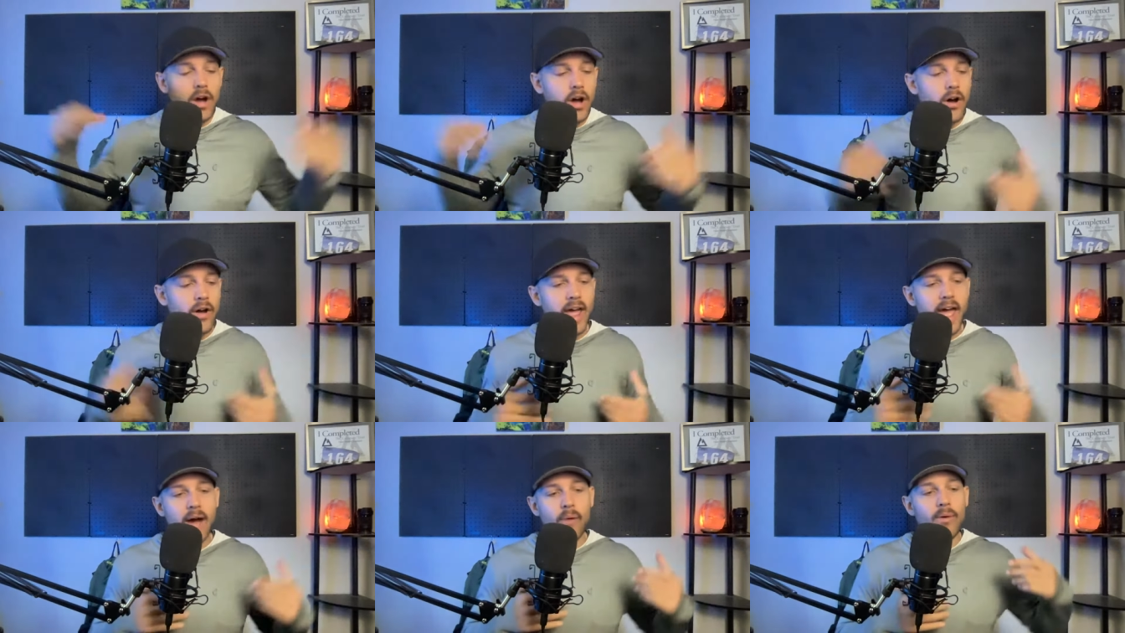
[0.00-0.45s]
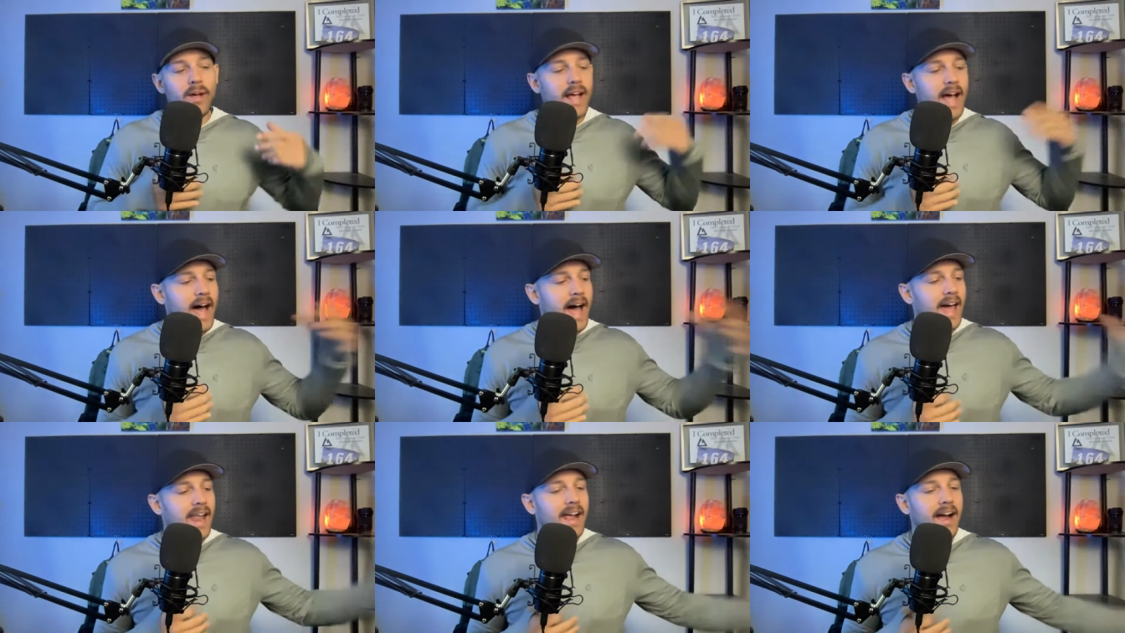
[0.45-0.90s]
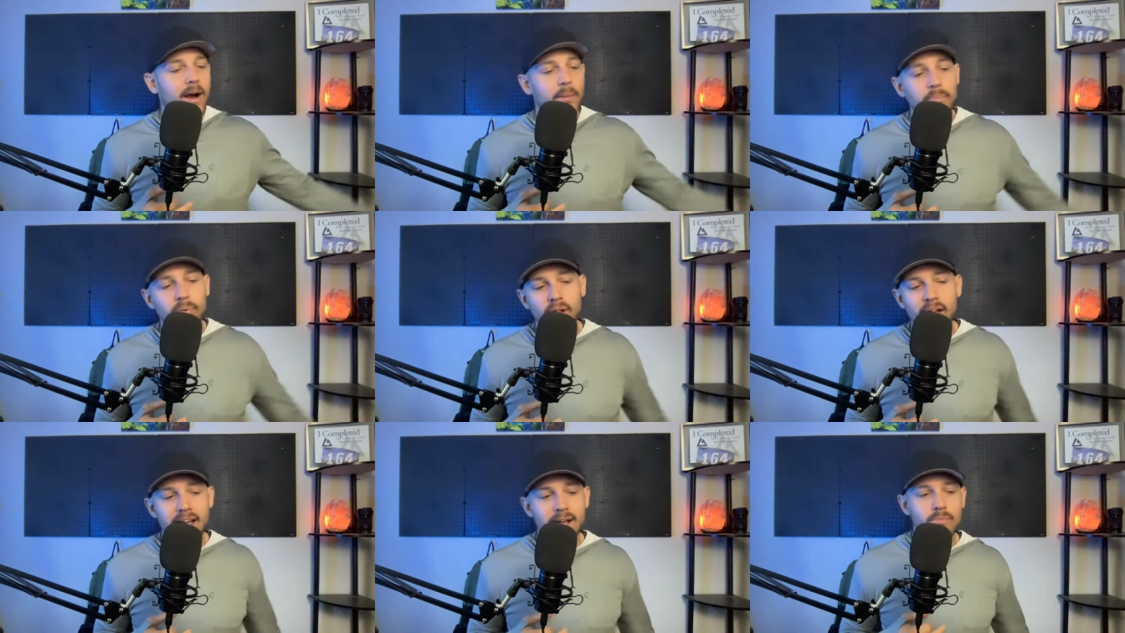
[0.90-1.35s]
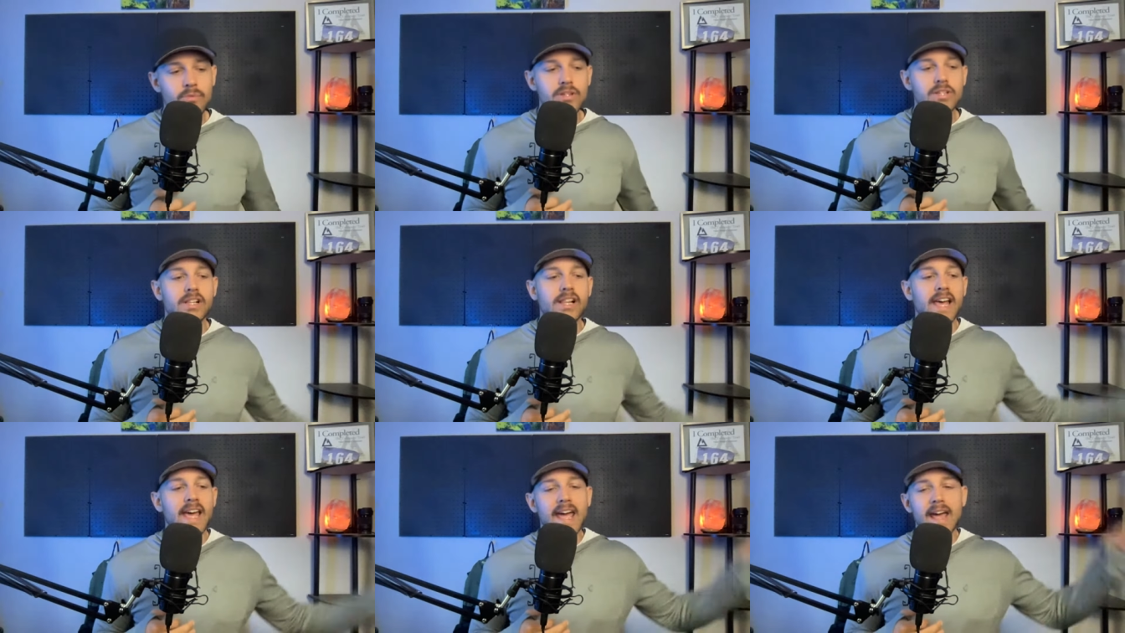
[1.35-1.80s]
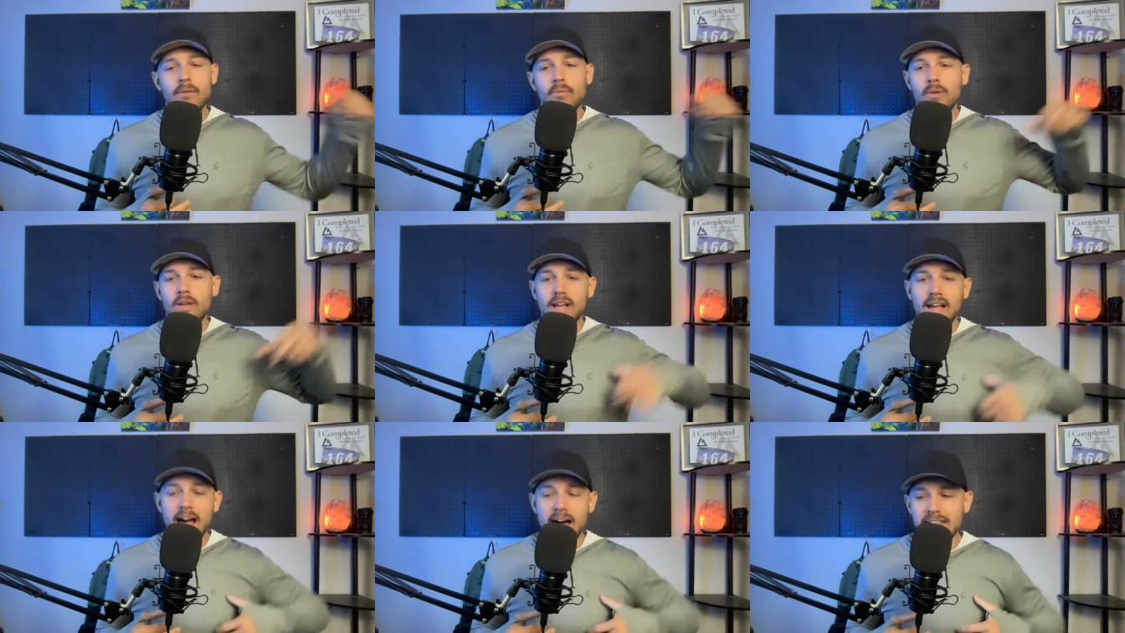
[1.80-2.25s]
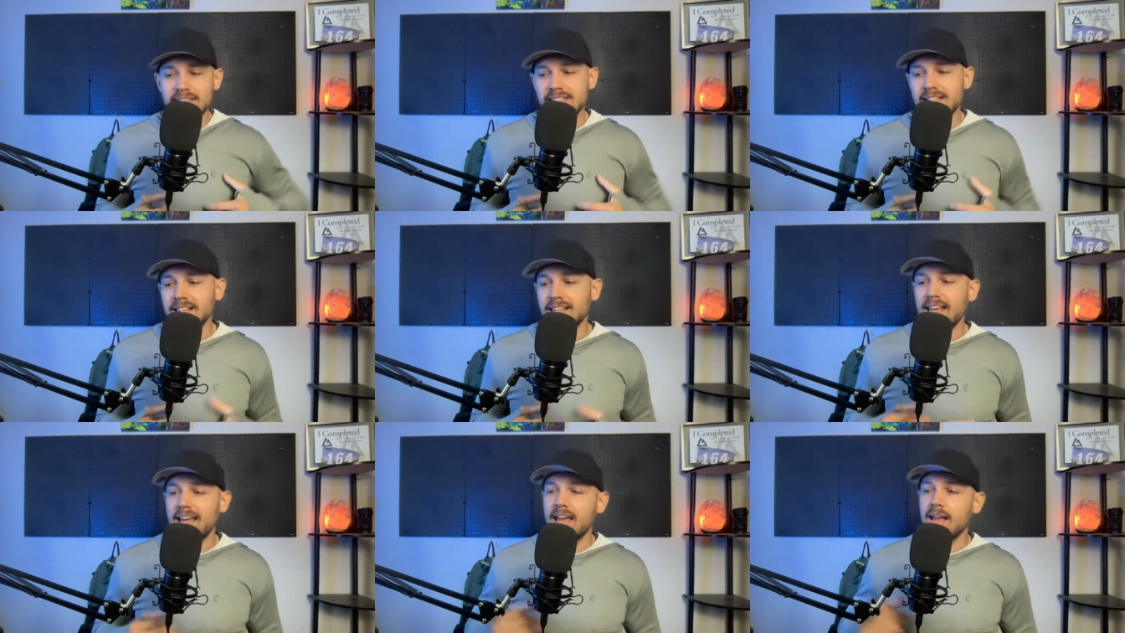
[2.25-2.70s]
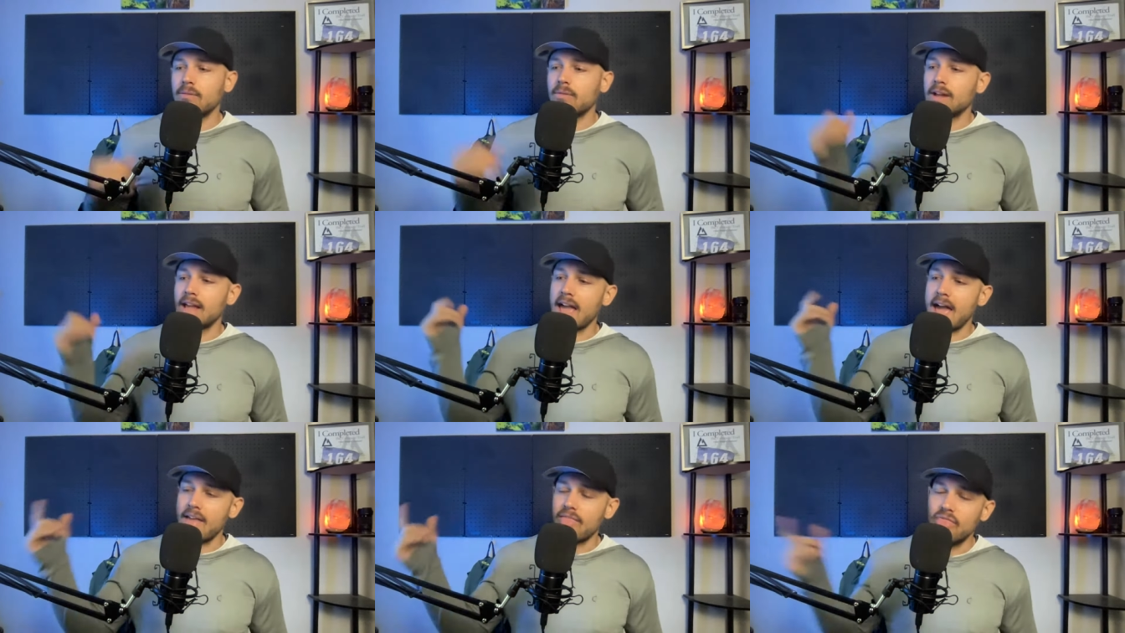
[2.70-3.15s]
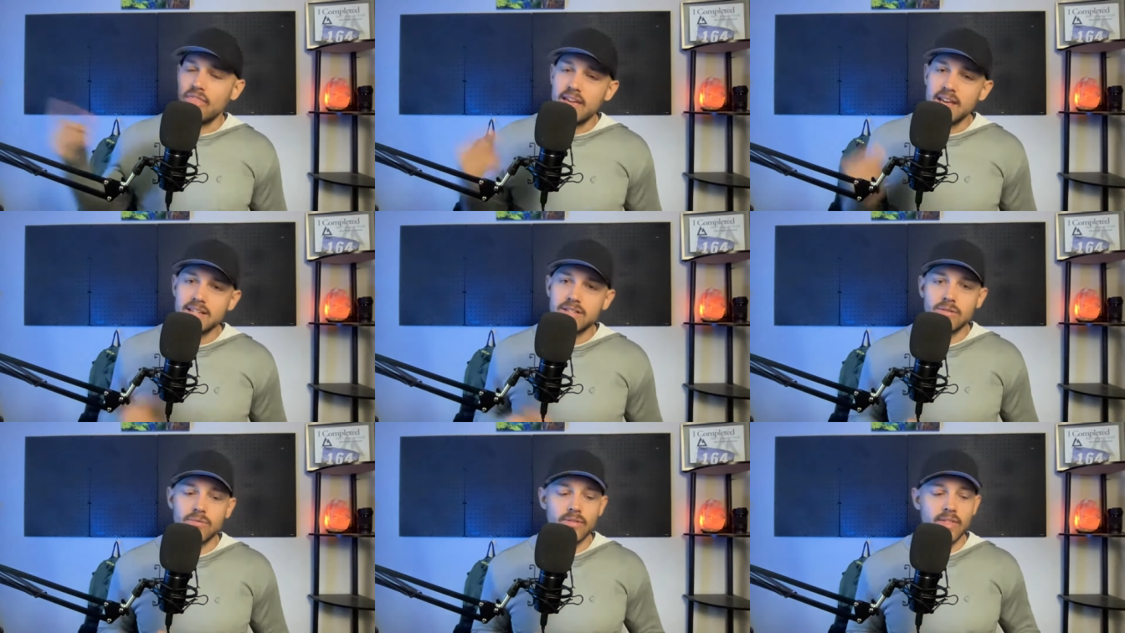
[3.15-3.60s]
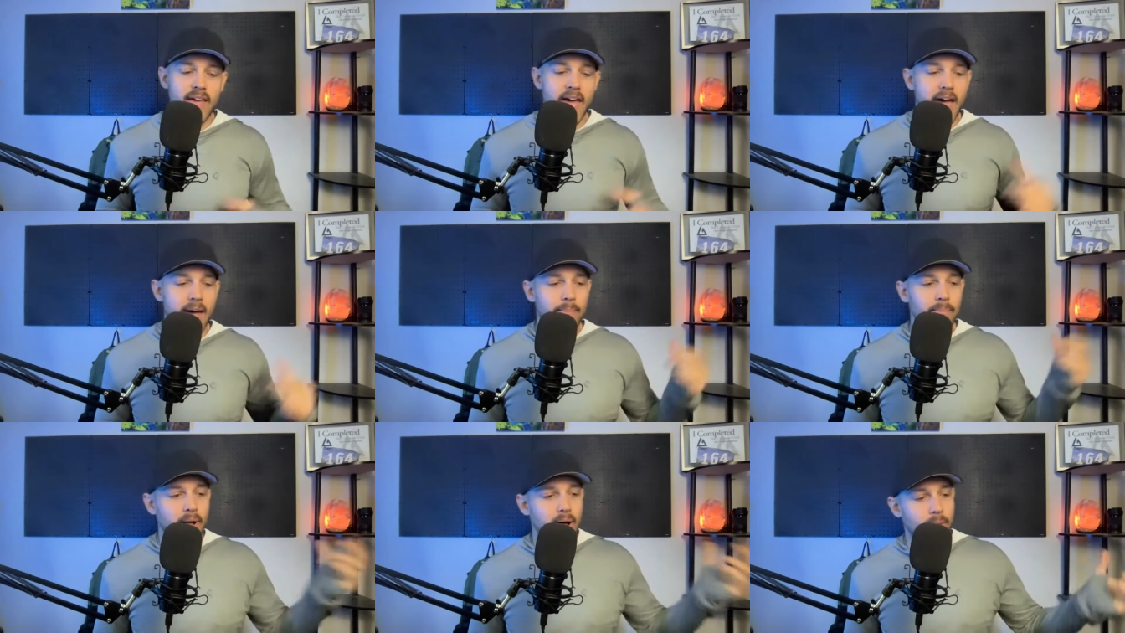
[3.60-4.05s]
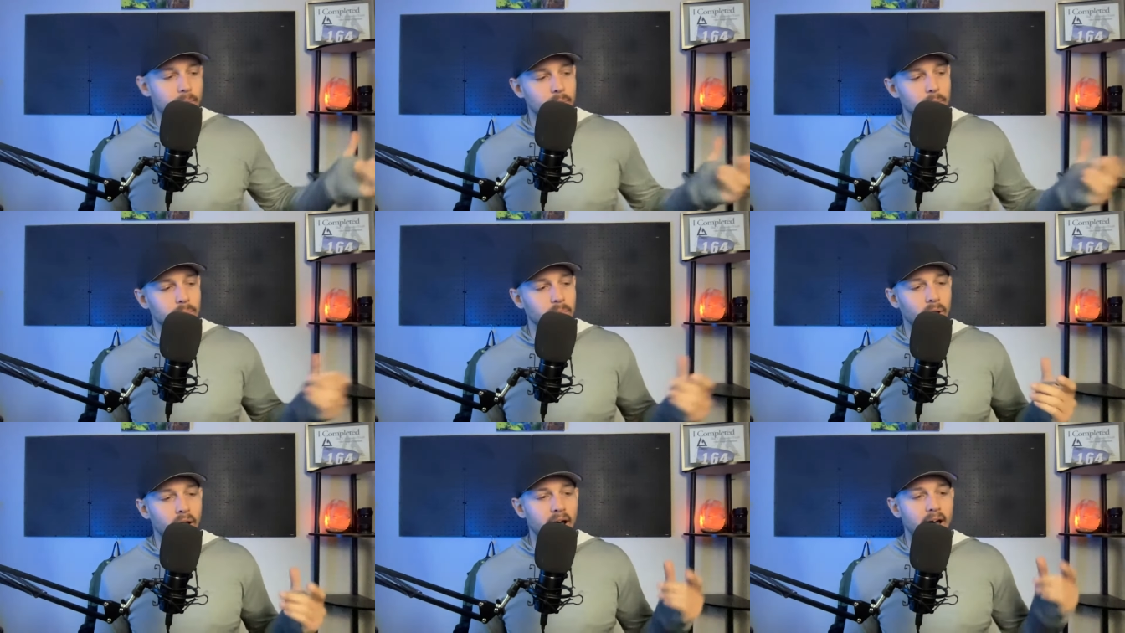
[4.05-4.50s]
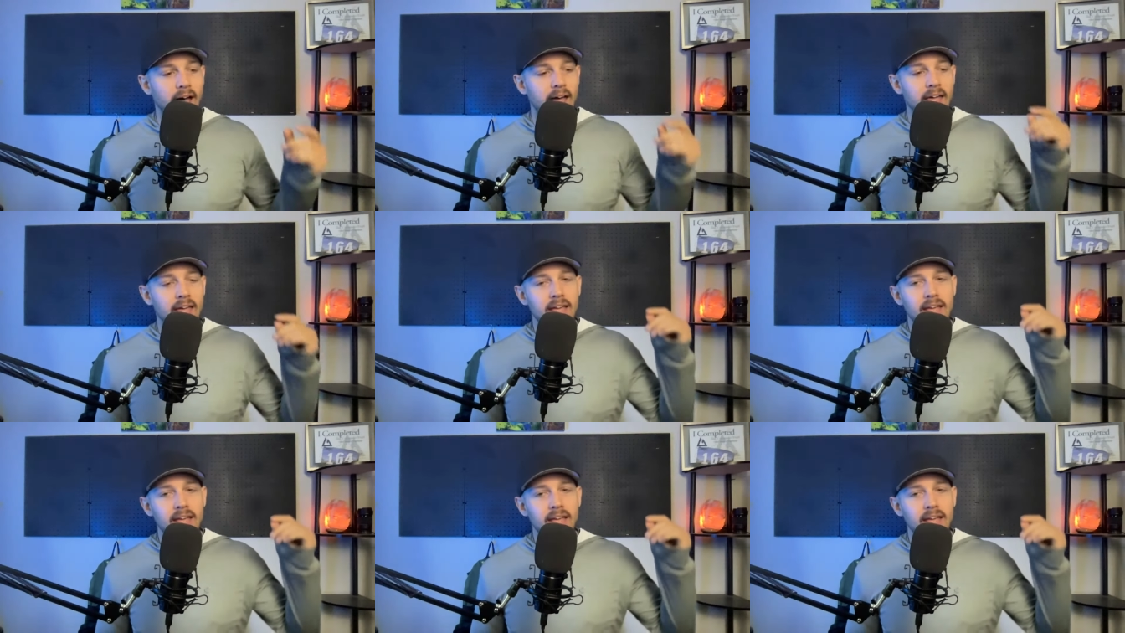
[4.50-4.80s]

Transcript: Oh, yeah, we got our plane was late, we got delayed, we had this or that, blah, blah, blah,